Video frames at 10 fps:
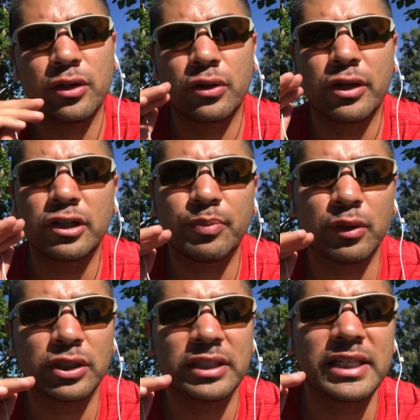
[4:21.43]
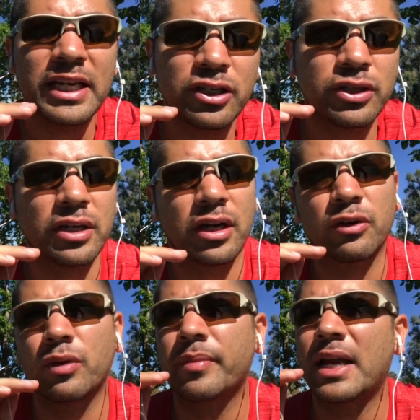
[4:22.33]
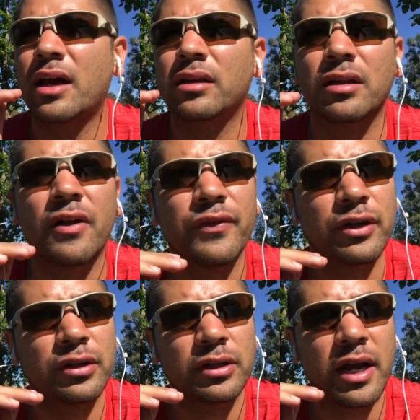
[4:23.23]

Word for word: you know, they're supposed to teach the younger women how to love their